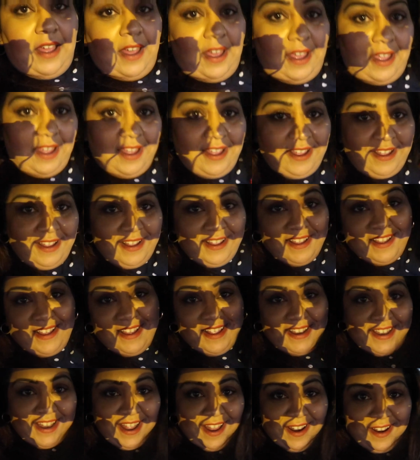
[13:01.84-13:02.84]
Okay,
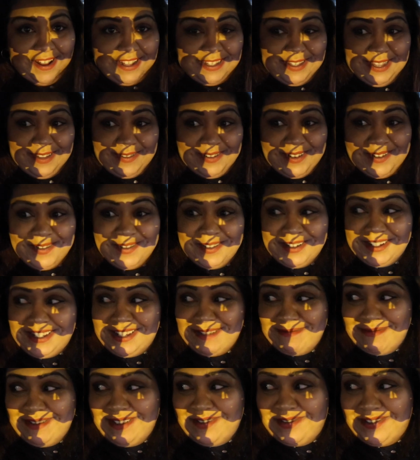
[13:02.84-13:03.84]
now loads of people are
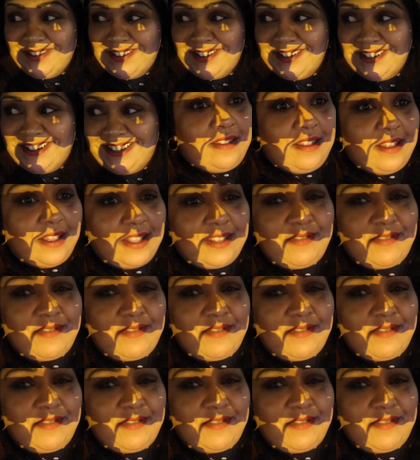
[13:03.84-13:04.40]
watching me vlog.